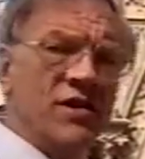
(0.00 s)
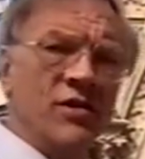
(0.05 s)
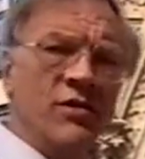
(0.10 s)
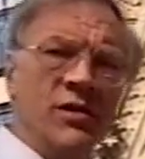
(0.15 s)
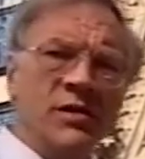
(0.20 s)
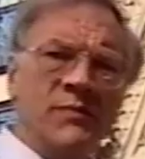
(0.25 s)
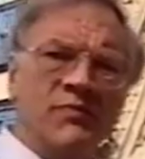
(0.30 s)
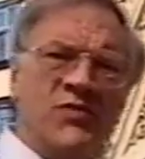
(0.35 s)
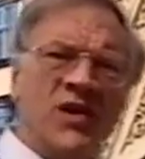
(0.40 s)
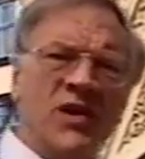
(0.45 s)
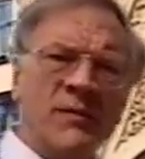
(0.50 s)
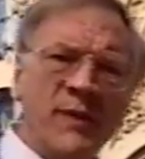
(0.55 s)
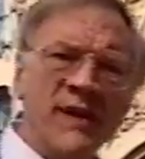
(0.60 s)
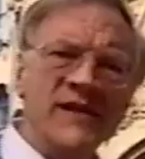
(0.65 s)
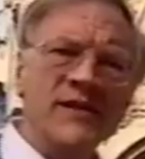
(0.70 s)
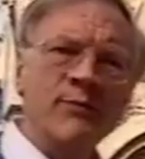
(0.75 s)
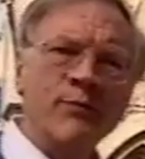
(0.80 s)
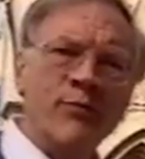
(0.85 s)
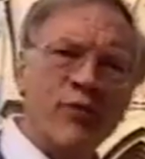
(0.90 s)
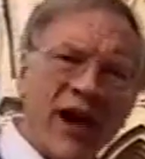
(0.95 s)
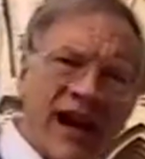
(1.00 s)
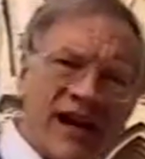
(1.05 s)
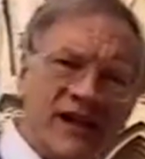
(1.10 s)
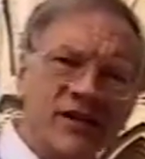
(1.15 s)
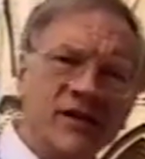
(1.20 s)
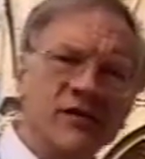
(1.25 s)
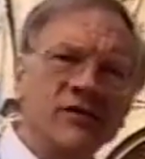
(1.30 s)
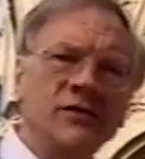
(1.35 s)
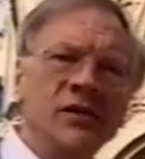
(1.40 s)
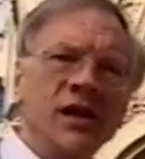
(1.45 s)
a good sort of piece of
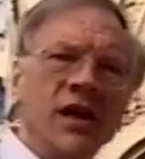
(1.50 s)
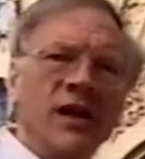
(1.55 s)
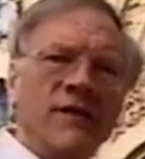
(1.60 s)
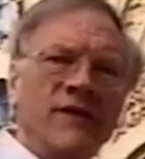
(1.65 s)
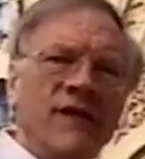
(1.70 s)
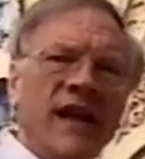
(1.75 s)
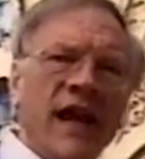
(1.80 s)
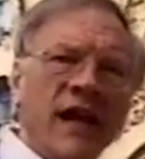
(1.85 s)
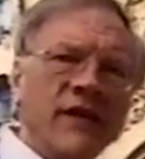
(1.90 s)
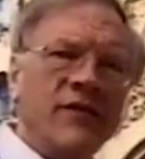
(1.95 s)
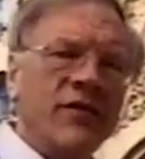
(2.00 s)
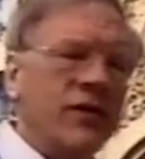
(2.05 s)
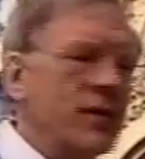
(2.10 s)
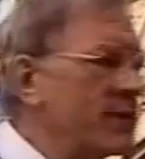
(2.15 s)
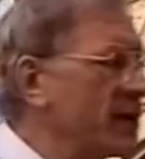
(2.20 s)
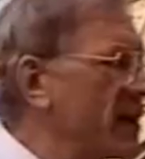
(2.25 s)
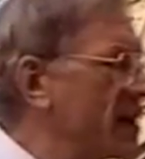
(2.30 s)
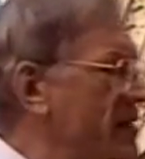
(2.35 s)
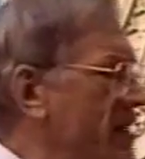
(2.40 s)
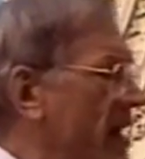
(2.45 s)
practical philanthropy and